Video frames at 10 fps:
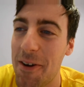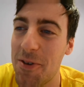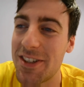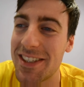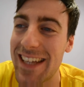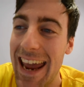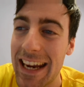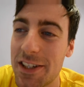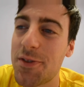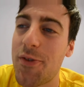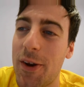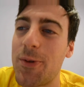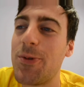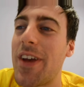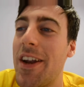which is Age,
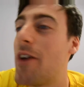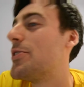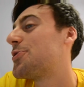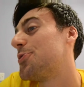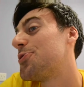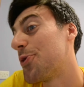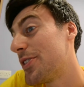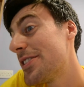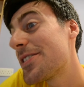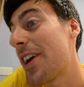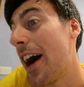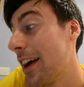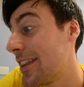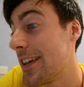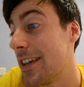Freckles and Other Short Stories
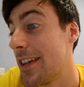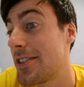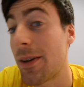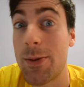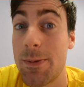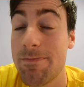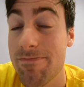at the Summer Hall.